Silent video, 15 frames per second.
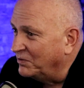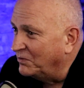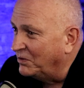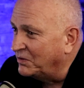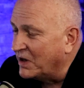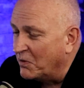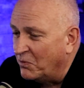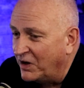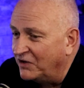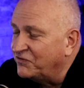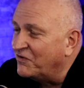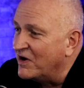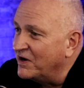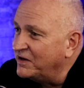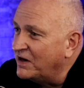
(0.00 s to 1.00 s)
Okay, well, that's
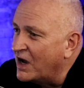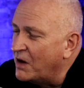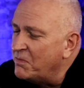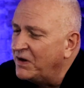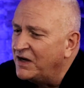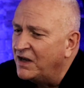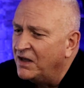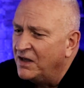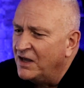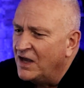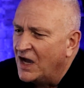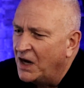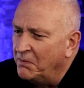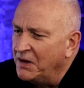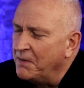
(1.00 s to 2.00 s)
fine. How many
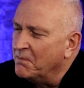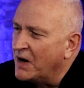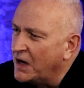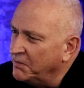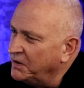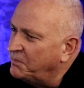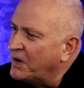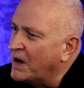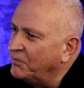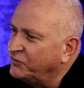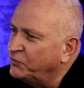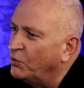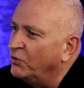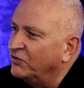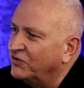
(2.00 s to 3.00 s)
mom and pop
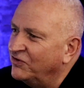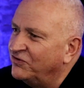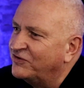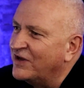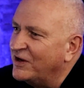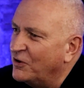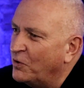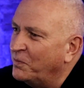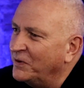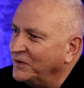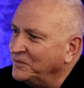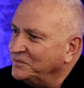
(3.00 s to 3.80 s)
stores can stay open?